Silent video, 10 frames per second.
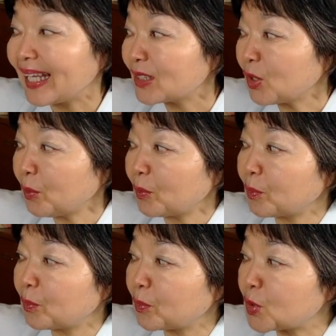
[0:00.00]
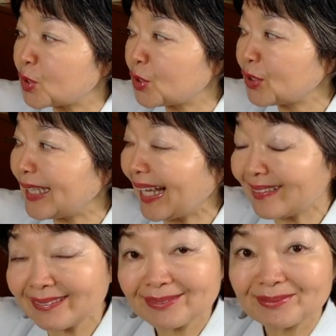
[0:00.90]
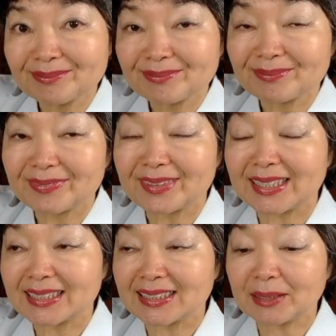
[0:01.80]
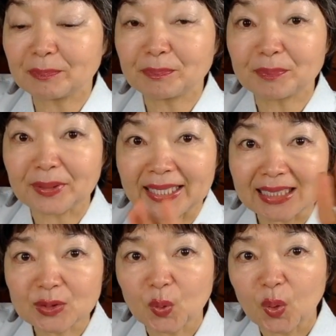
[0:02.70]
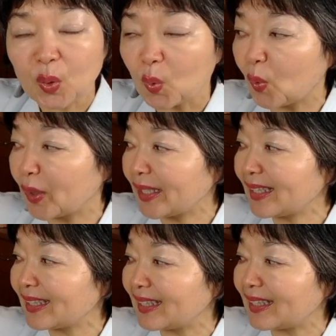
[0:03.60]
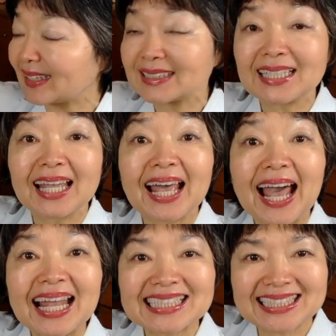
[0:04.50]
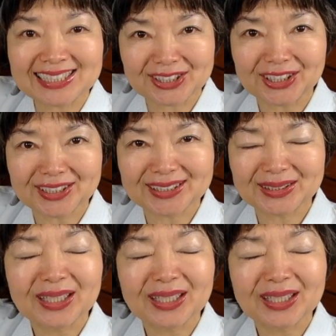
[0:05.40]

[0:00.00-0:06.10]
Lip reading: So Butsudan, this is the place where there's the ancestors.